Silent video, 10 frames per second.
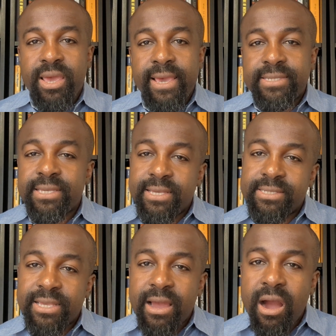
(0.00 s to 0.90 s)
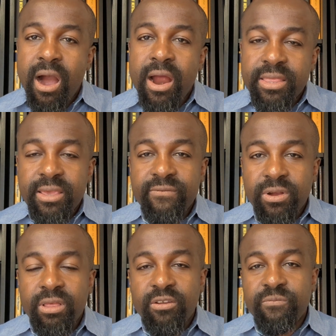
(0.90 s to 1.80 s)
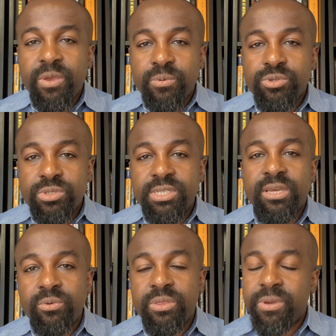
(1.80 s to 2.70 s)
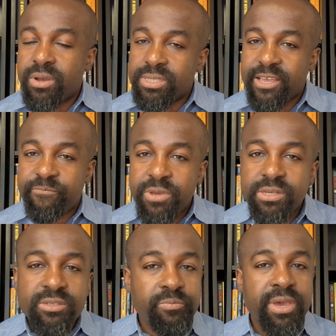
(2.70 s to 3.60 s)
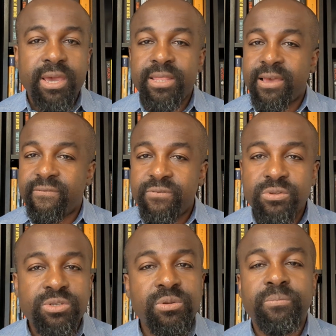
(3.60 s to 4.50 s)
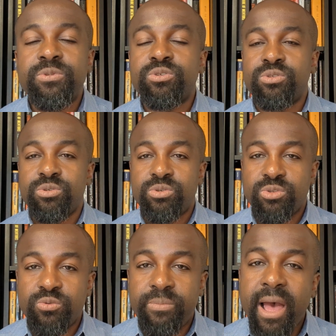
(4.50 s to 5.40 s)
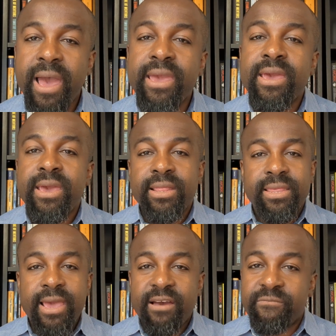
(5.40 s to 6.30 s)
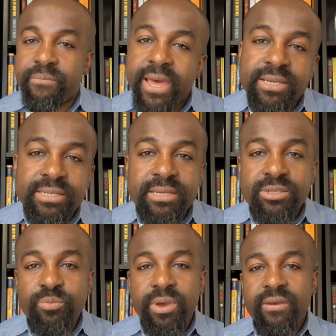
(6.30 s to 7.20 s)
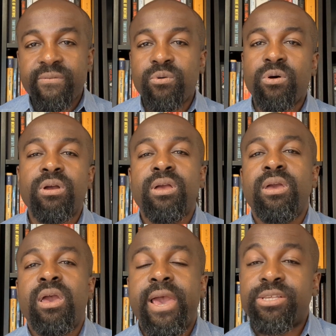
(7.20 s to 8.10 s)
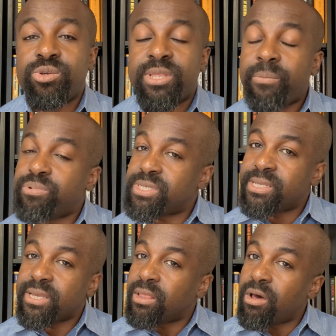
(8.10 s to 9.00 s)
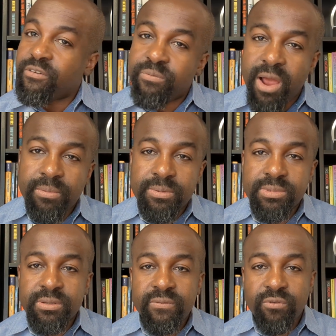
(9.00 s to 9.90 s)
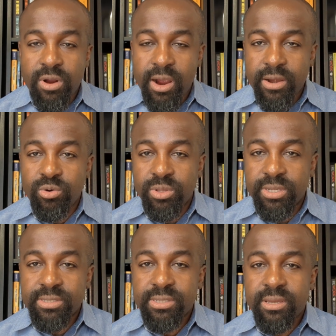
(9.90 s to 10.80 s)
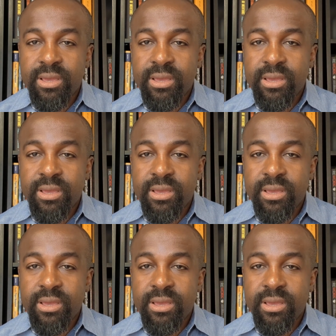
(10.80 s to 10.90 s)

is a hard thing for a lot of people to deal with, because they have bills to pay, they have food to buy, they have medicine to pay for, and so that presents a lot of problems for card holders.